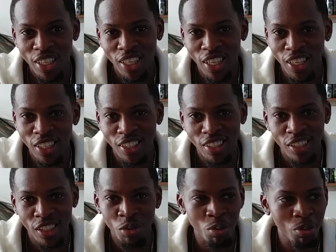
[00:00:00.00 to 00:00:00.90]
back
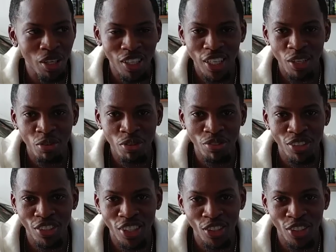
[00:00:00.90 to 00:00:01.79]

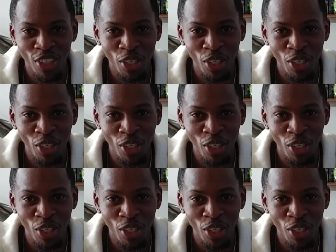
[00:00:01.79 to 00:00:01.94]
50 grand out